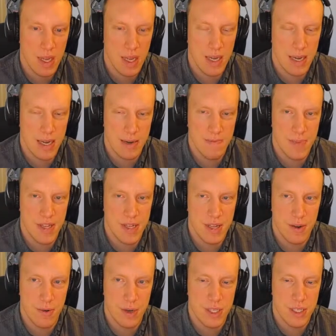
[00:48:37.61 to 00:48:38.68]
And that means
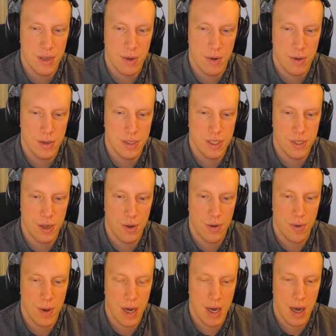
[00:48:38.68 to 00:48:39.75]
there is
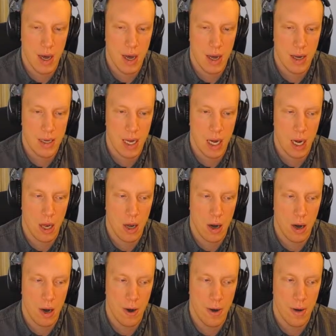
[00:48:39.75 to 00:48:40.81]
also a
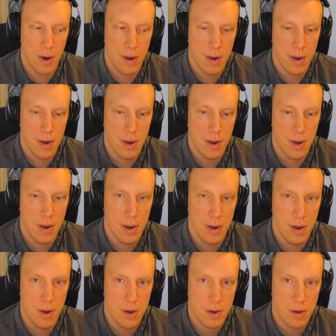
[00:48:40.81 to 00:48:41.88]
Galar
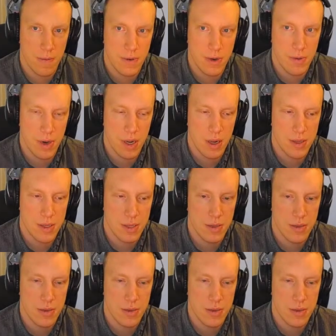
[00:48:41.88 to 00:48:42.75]
Cofagrigus.